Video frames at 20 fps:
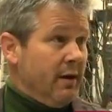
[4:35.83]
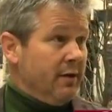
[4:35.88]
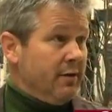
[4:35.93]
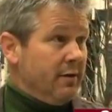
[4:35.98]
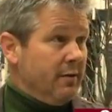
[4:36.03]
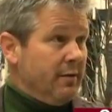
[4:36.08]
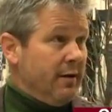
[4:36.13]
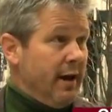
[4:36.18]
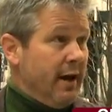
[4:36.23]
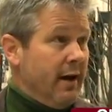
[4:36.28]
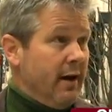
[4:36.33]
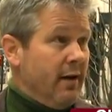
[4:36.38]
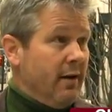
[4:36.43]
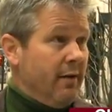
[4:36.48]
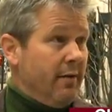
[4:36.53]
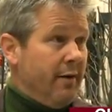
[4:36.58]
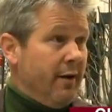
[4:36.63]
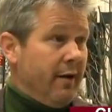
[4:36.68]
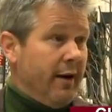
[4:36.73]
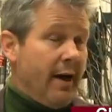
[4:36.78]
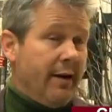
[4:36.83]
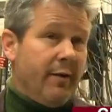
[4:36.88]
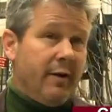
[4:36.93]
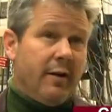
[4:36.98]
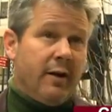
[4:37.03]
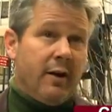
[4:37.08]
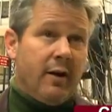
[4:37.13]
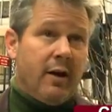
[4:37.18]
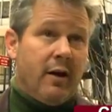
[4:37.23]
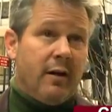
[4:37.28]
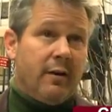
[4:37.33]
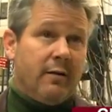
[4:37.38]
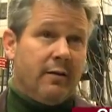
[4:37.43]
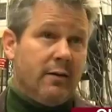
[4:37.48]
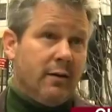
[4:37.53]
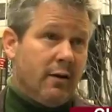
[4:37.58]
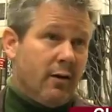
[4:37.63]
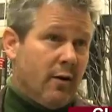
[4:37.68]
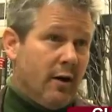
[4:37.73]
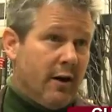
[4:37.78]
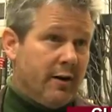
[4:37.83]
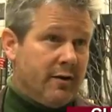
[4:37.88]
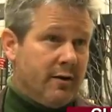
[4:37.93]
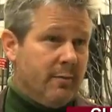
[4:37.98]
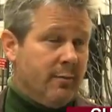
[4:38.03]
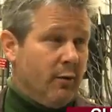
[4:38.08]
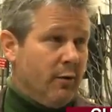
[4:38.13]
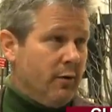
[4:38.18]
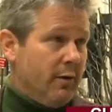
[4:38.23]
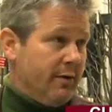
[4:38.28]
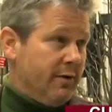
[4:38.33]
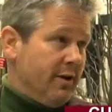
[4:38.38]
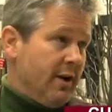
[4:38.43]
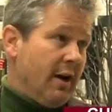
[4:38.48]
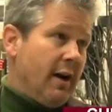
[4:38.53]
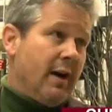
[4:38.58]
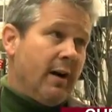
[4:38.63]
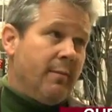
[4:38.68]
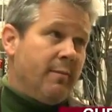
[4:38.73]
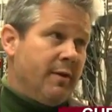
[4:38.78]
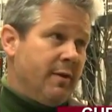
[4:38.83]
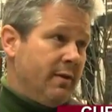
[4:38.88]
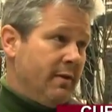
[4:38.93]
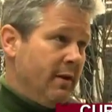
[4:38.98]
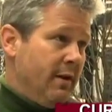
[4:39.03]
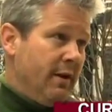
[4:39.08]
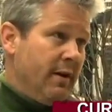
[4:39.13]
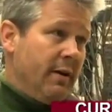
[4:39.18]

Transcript: So now they're having to cut across the board jobs,